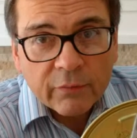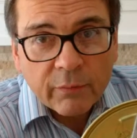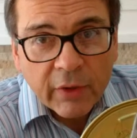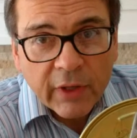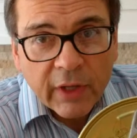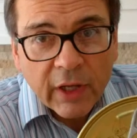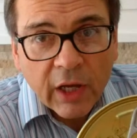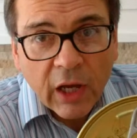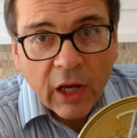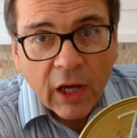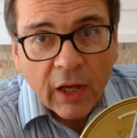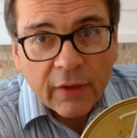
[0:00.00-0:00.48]

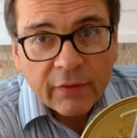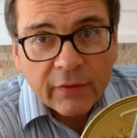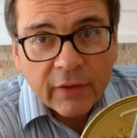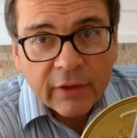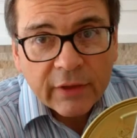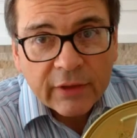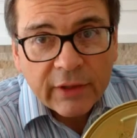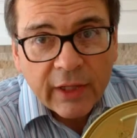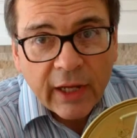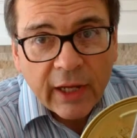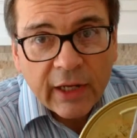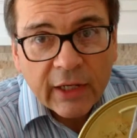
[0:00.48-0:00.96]
beyond the
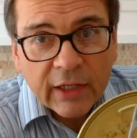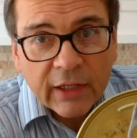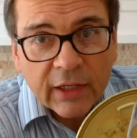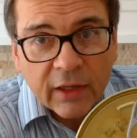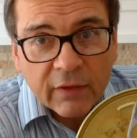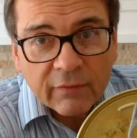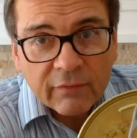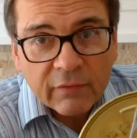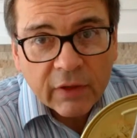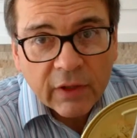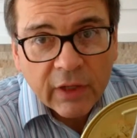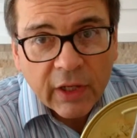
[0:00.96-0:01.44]
date
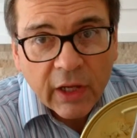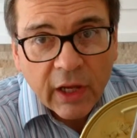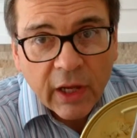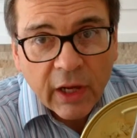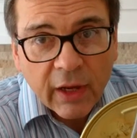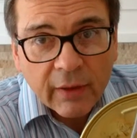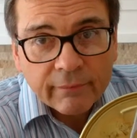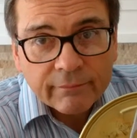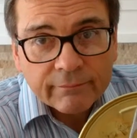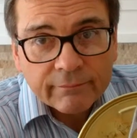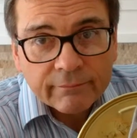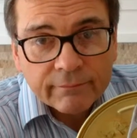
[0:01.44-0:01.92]
of the
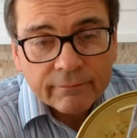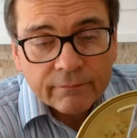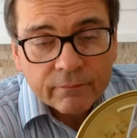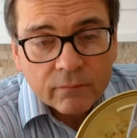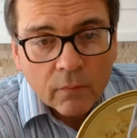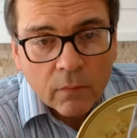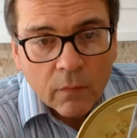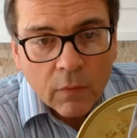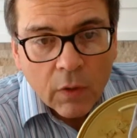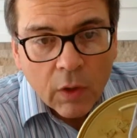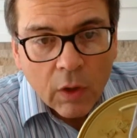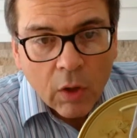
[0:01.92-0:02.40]
can.
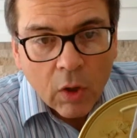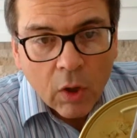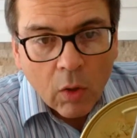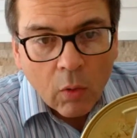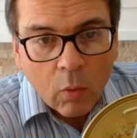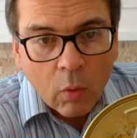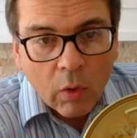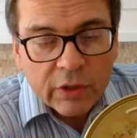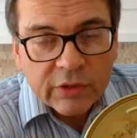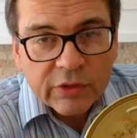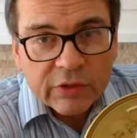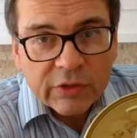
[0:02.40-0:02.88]

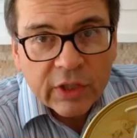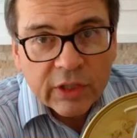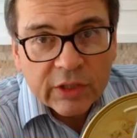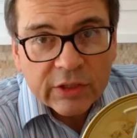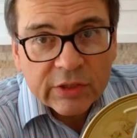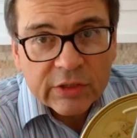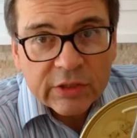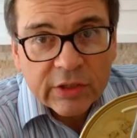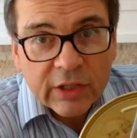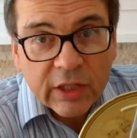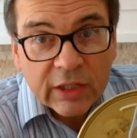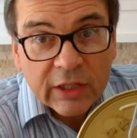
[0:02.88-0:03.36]
Was
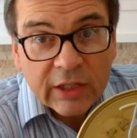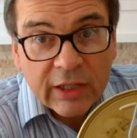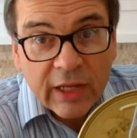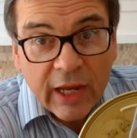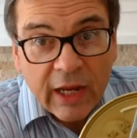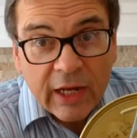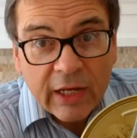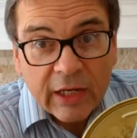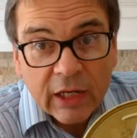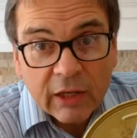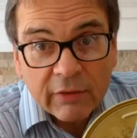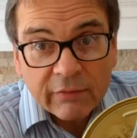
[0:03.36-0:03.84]
this the
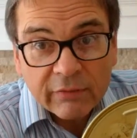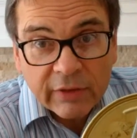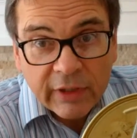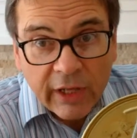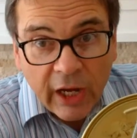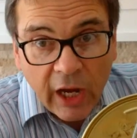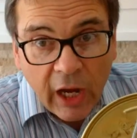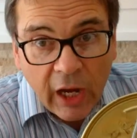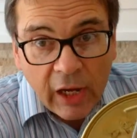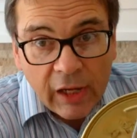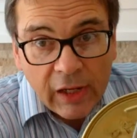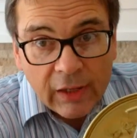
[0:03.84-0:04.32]
date of
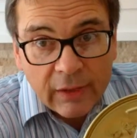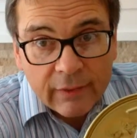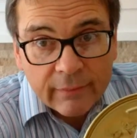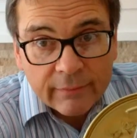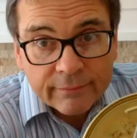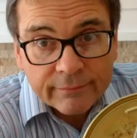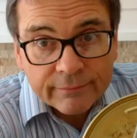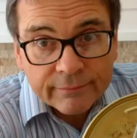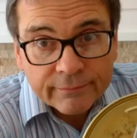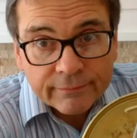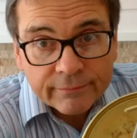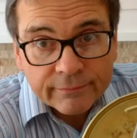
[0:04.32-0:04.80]

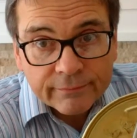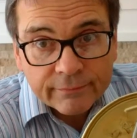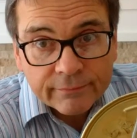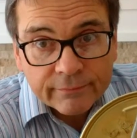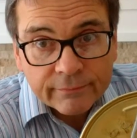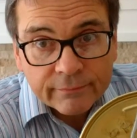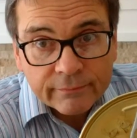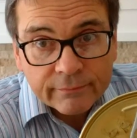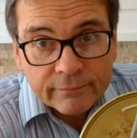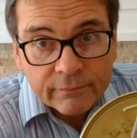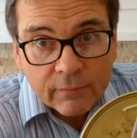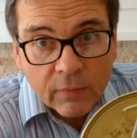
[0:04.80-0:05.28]
canning,
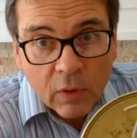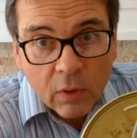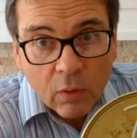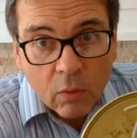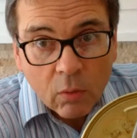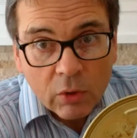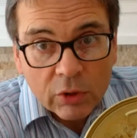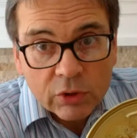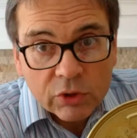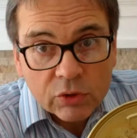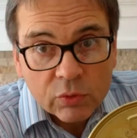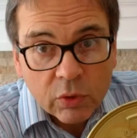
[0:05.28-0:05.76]

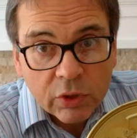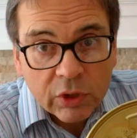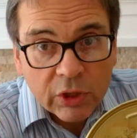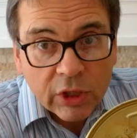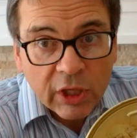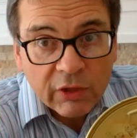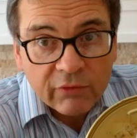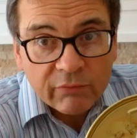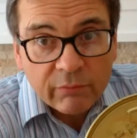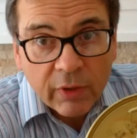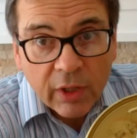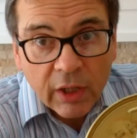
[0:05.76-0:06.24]
which would
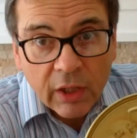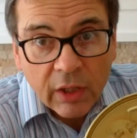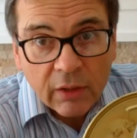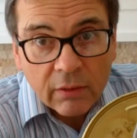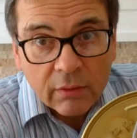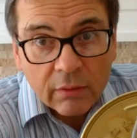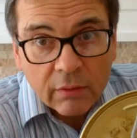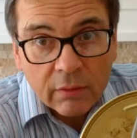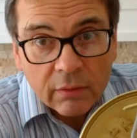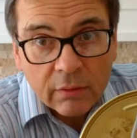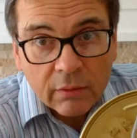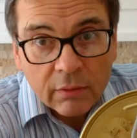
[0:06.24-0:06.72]
give
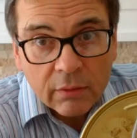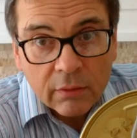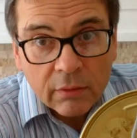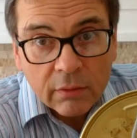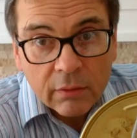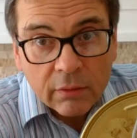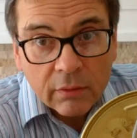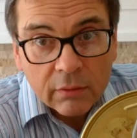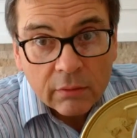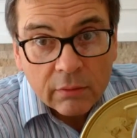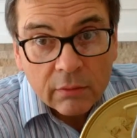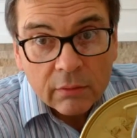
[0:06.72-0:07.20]
me
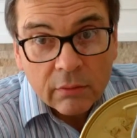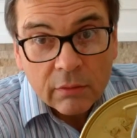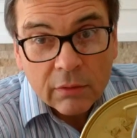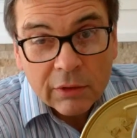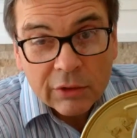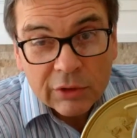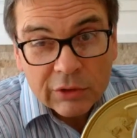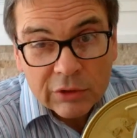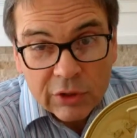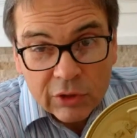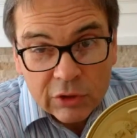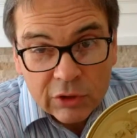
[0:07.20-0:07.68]

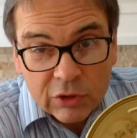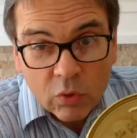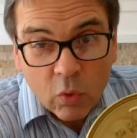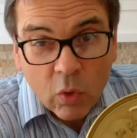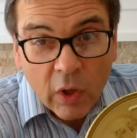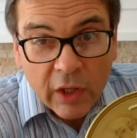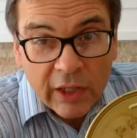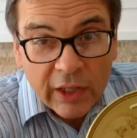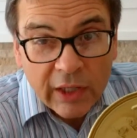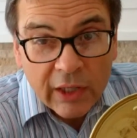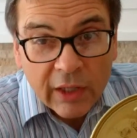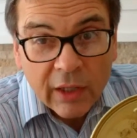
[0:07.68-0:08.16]
to
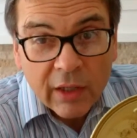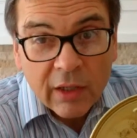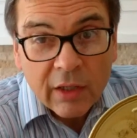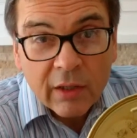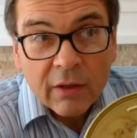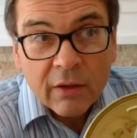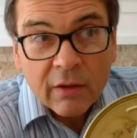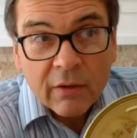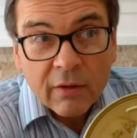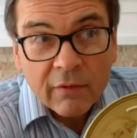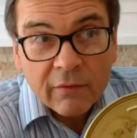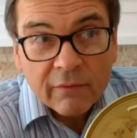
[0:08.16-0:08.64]

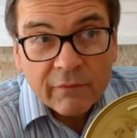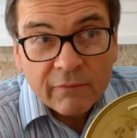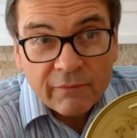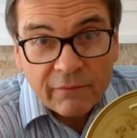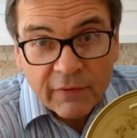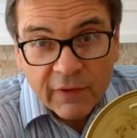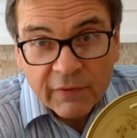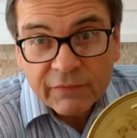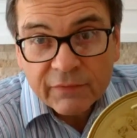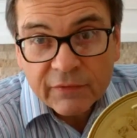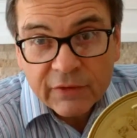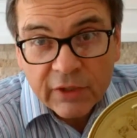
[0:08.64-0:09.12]

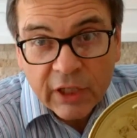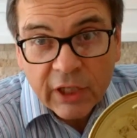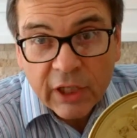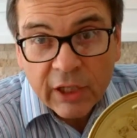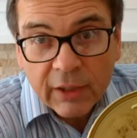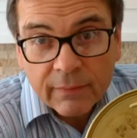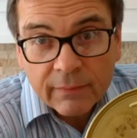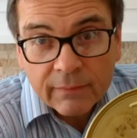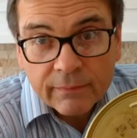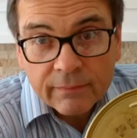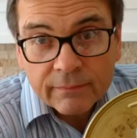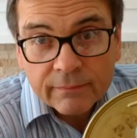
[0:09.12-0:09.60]

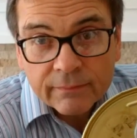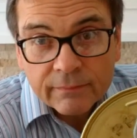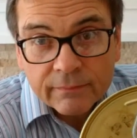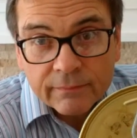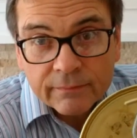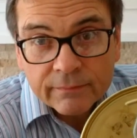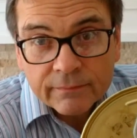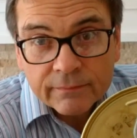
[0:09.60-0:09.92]
2015,